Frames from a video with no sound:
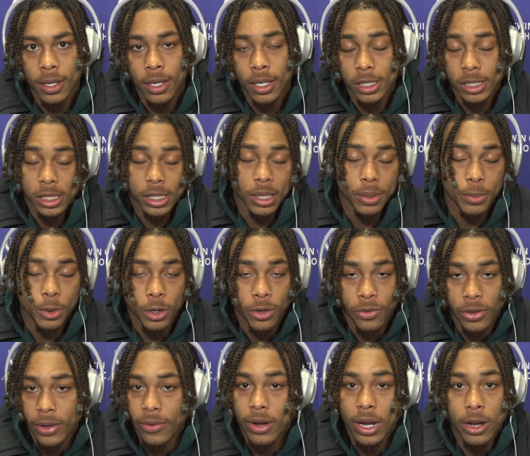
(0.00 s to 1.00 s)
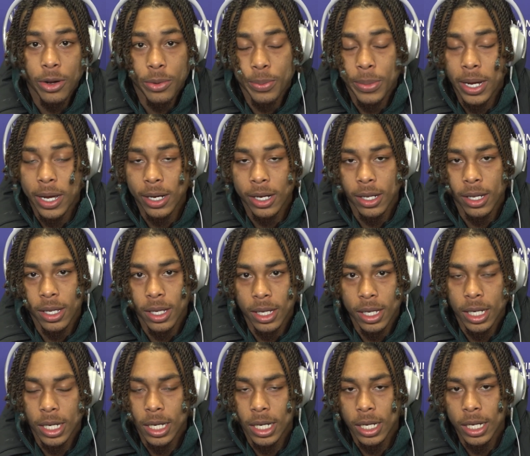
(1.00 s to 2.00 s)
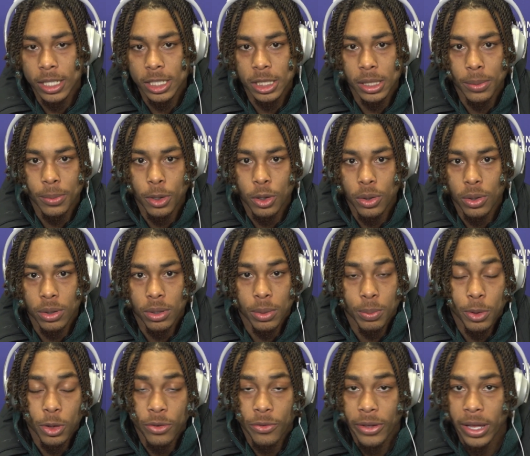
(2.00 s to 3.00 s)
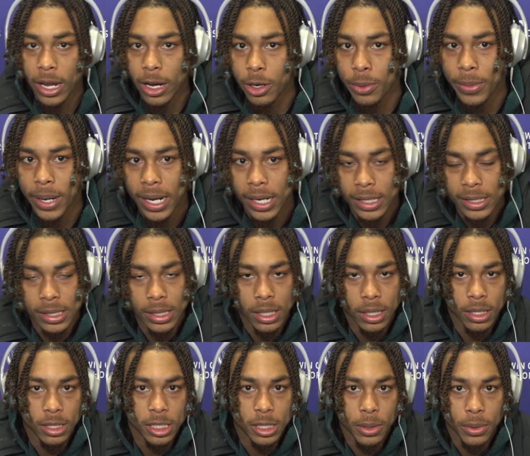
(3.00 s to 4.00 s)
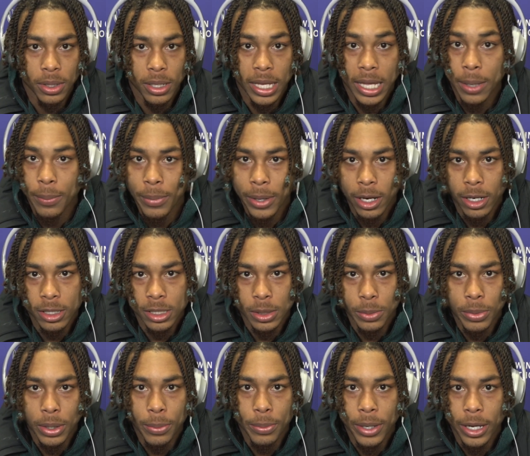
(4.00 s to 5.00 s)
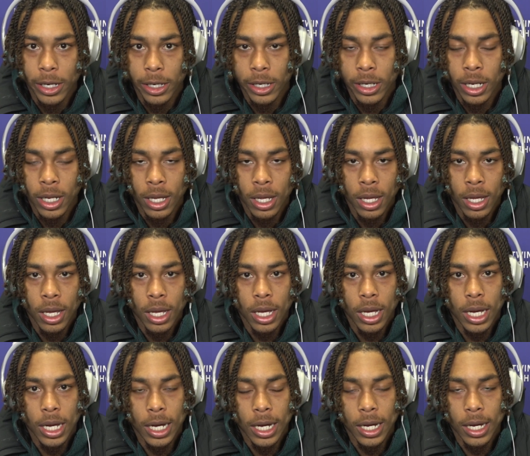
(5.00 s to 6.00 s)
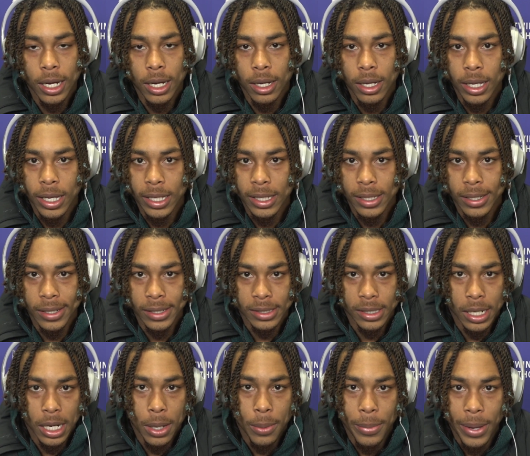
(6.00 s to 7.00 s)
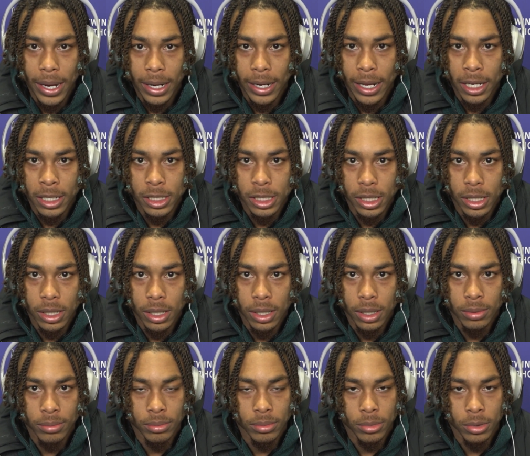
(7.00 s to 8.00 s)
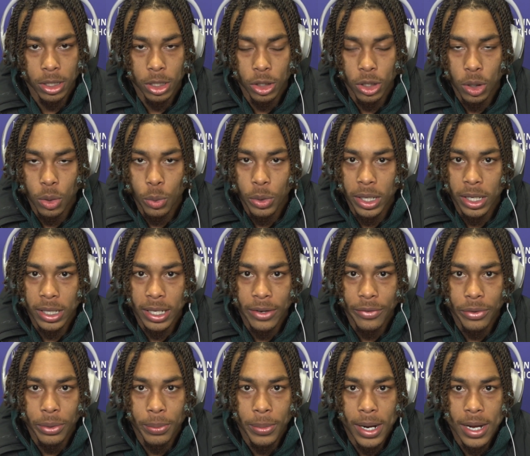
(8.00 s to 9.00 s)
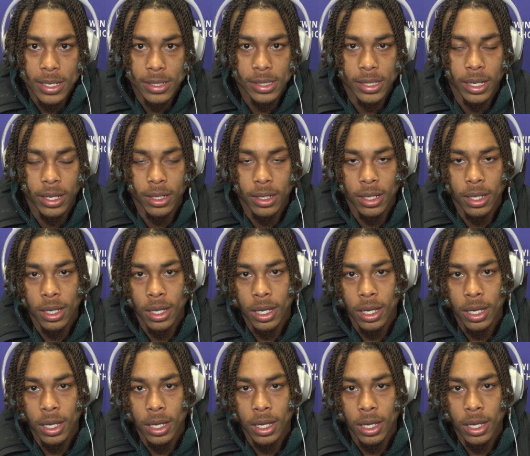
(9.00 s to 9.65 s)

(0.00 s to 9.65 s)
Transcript: It should motivate everybody. It should motivate everybody to get better, to be better. And to come back next year, with a different mindset.